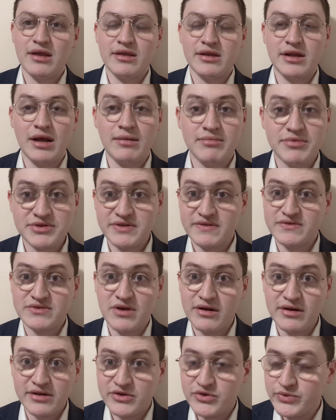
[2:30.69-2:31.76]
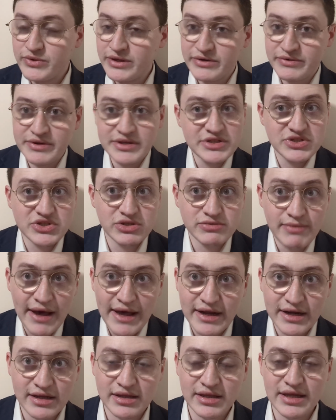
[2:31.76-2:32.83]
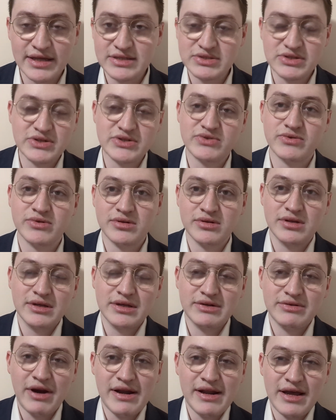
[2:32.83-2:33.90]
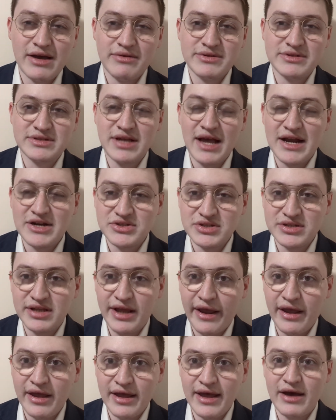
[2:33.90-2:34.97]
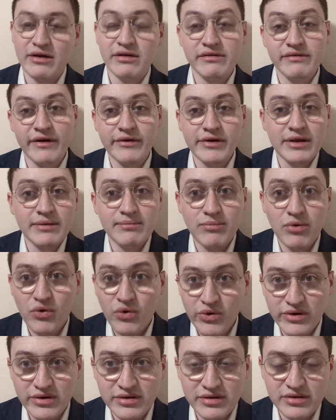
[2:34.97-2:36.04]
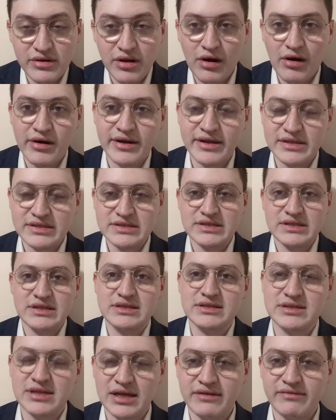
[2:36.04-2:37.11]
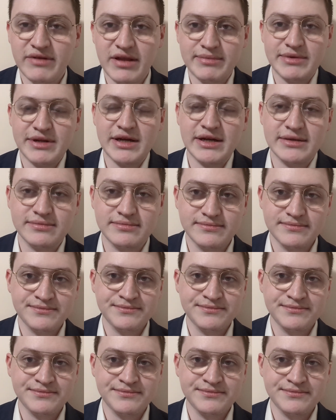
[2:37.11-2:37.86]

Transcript: The numbers have started to increase dramatically as Israel right now is actually taking out very important targets inside of Lebanon